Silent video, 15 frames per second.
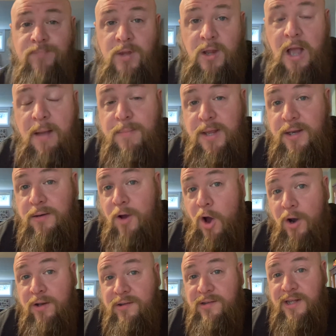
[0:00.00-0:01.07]
I mean,
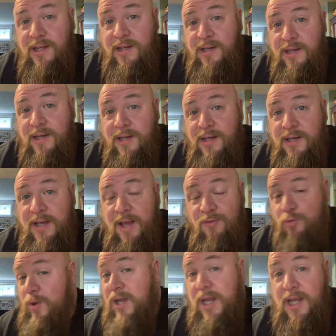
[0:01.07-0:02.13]
honestly,
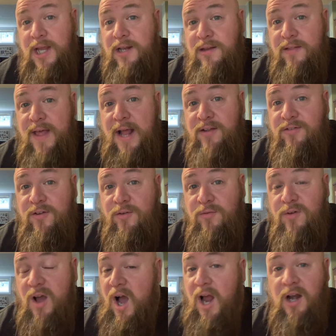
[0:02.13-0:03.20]
if we can get to that
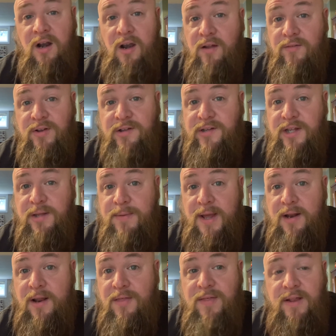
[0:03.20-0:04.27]
soon, I'd love to see you,
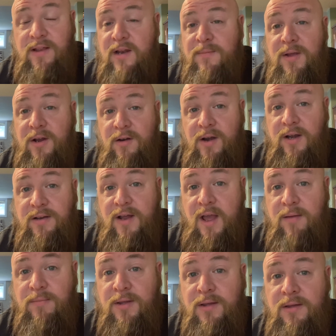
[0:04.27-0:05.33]
man. I think that'd be a great
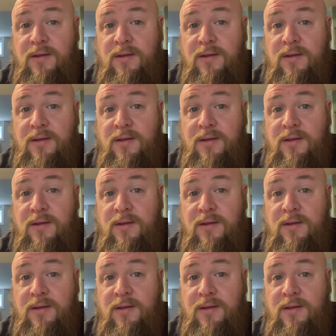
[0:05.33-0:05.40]
time.